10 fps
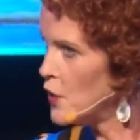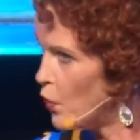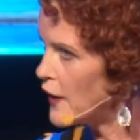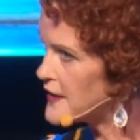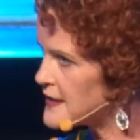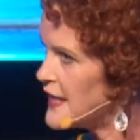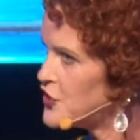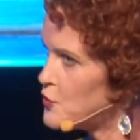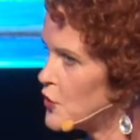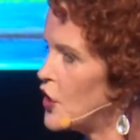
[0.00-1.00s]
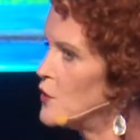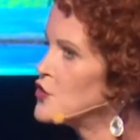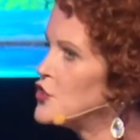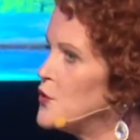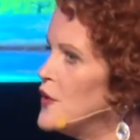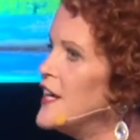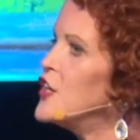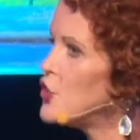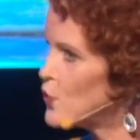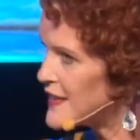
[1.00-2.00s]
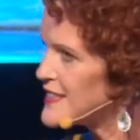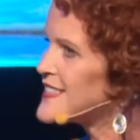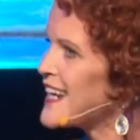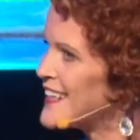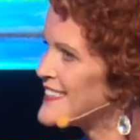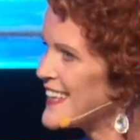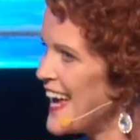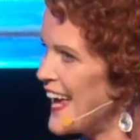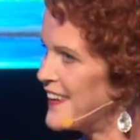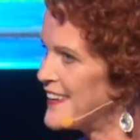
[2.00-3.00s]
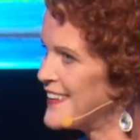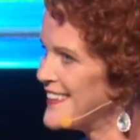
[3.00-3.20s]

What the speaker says: what you said you were going to, you can start again.